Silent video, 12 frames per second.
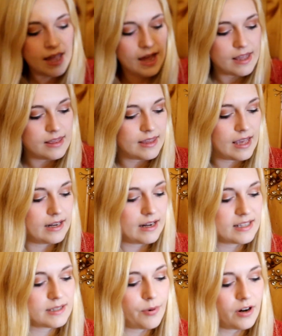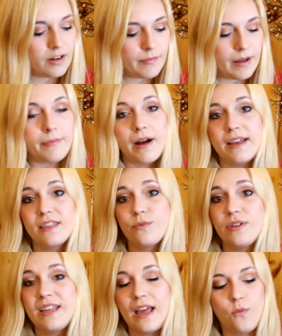And then as a part of my buy
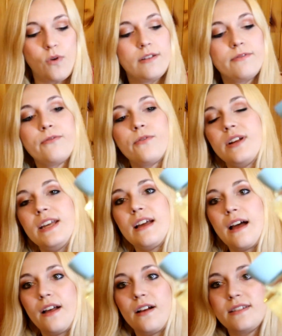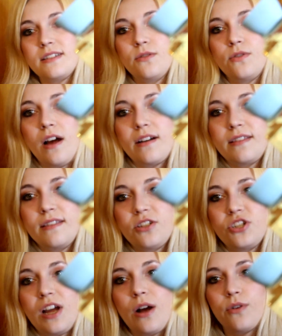three, get one free, I also got the
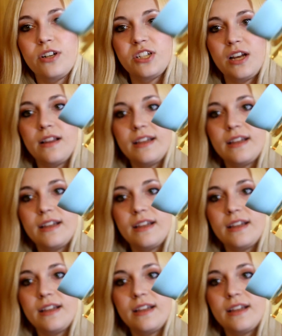shower gel.